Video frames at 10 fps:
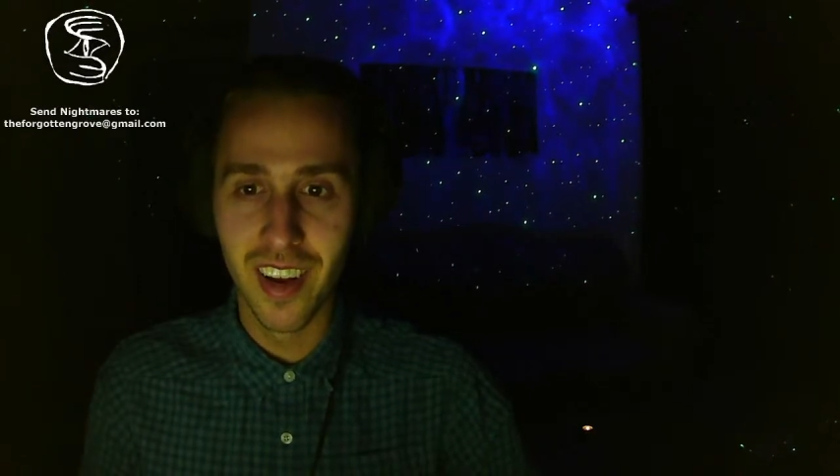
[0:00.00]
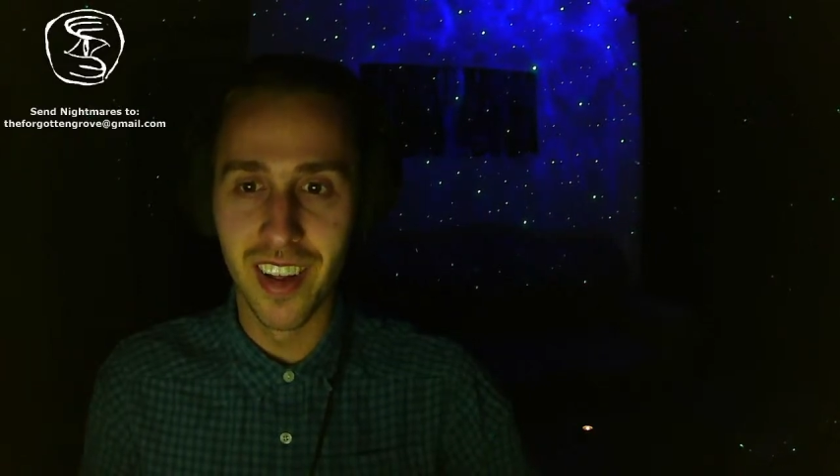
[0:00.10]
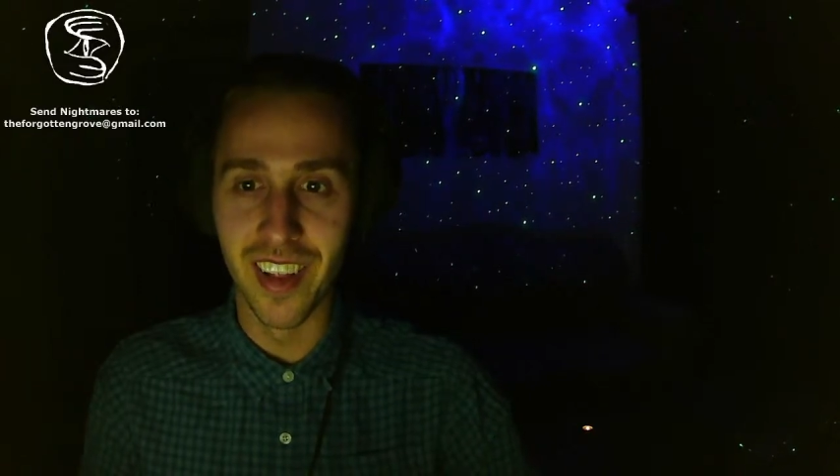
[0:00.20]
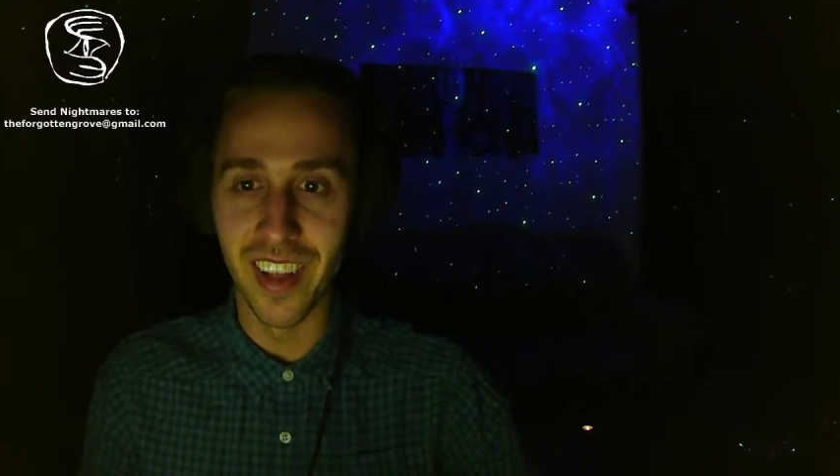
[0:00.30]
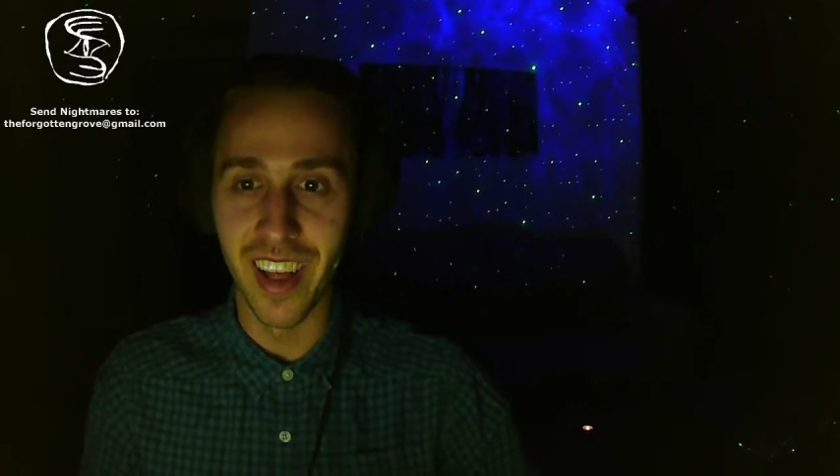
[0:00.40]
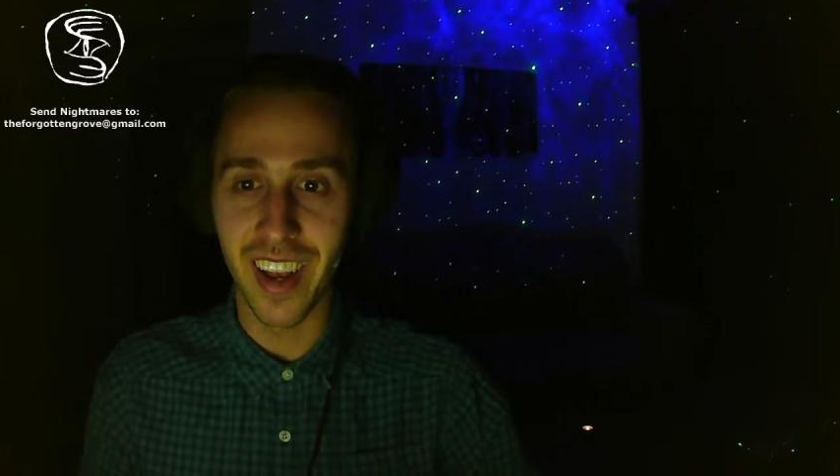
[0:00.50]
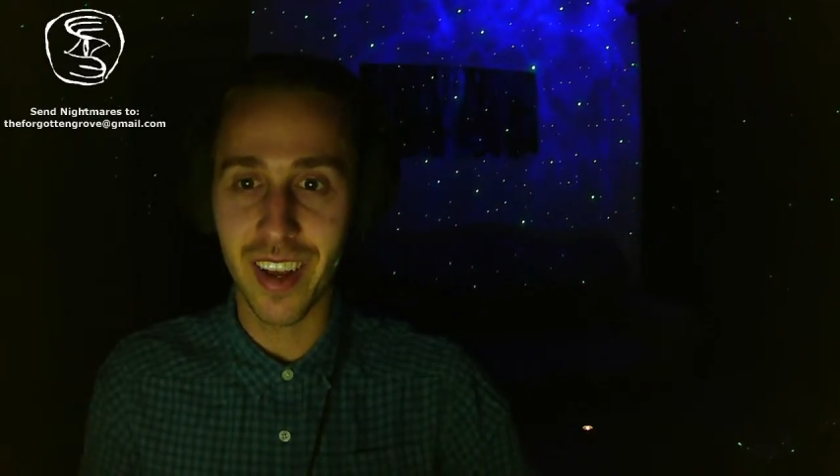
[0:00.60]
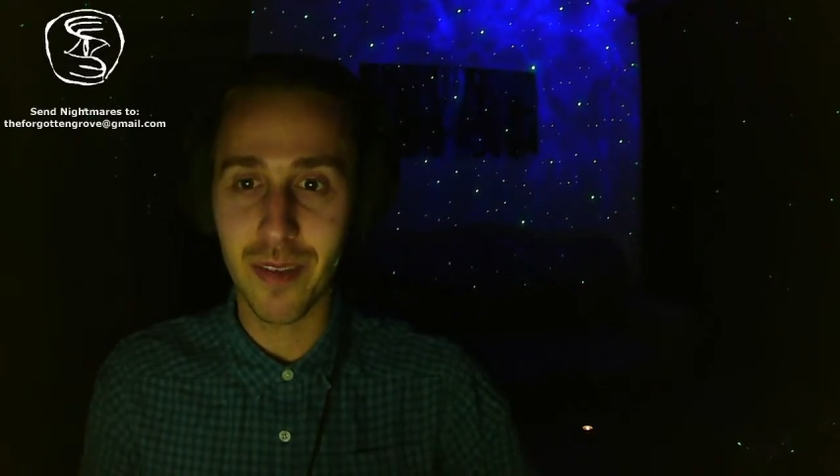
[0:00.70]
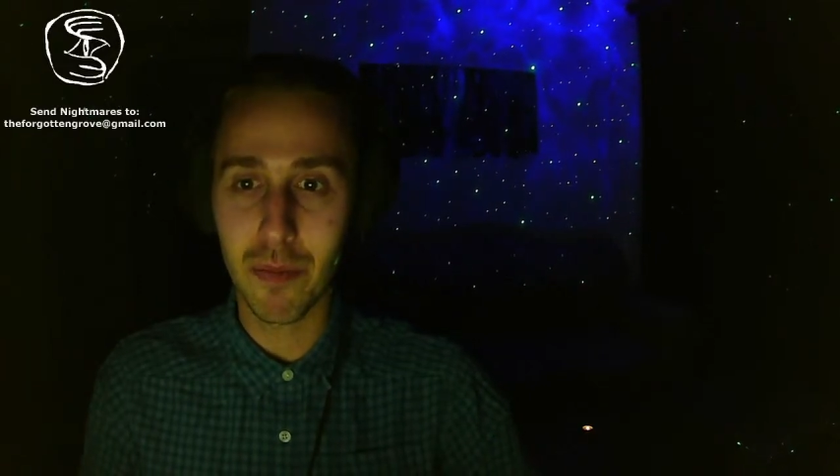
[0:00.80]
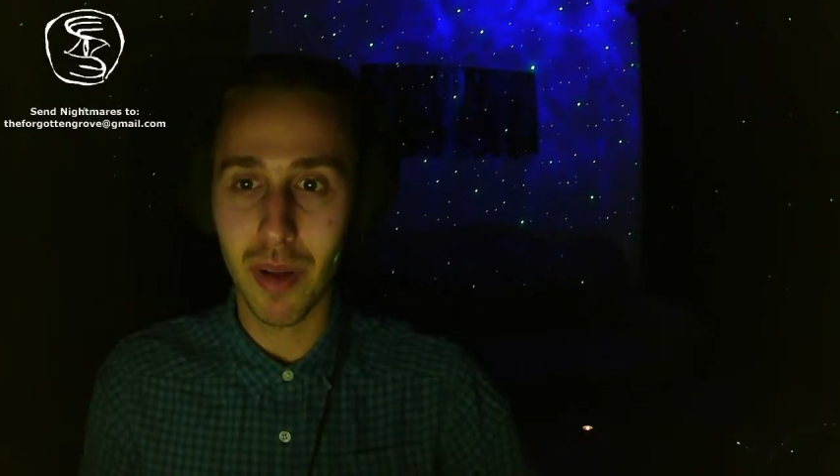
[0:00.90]
Like,
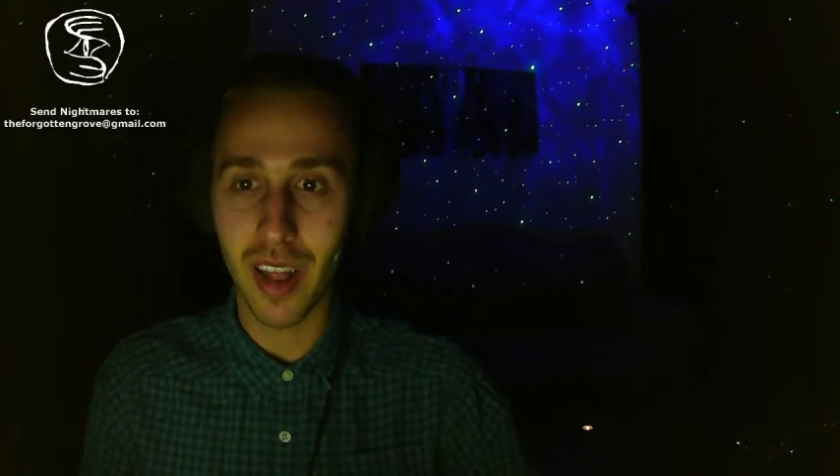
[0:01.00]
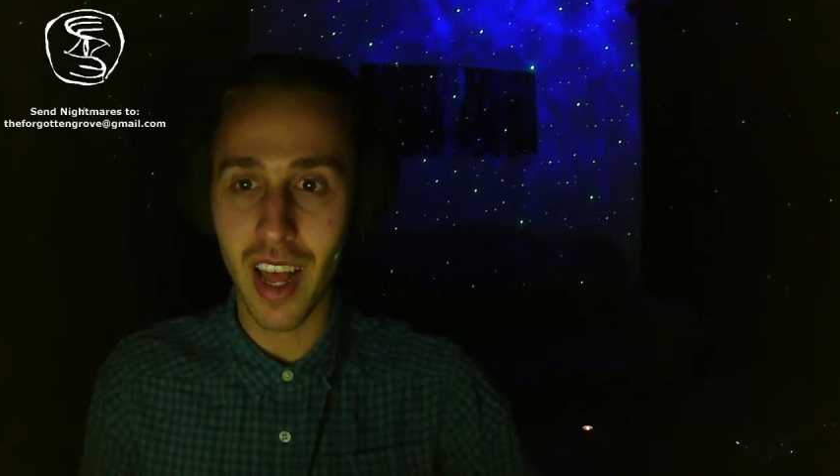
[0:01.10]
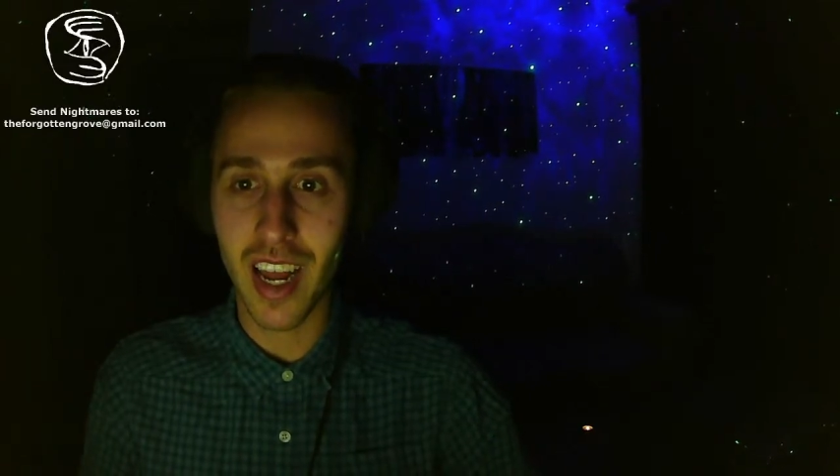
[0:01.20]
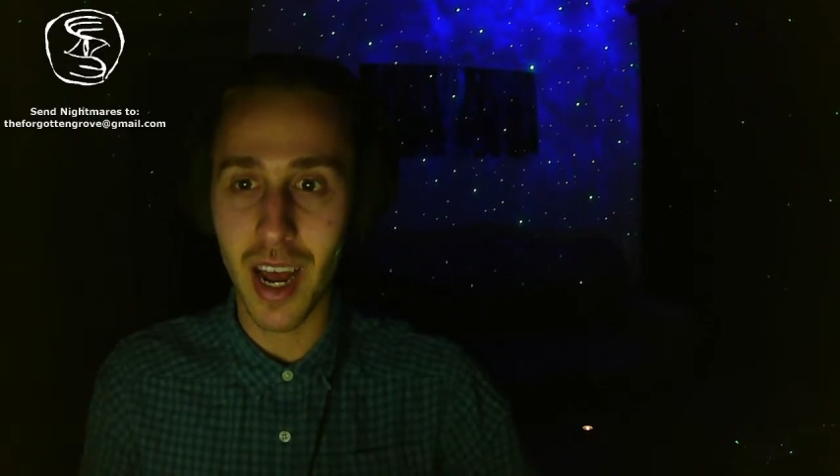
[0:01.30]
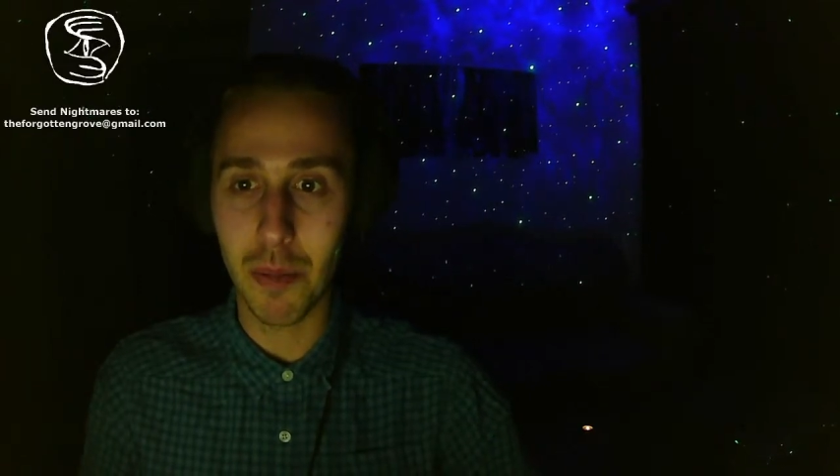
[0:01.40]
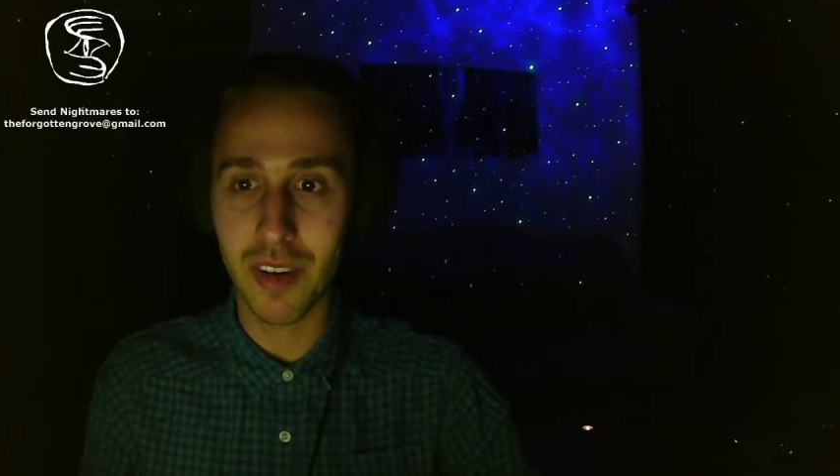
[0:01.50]
plane up,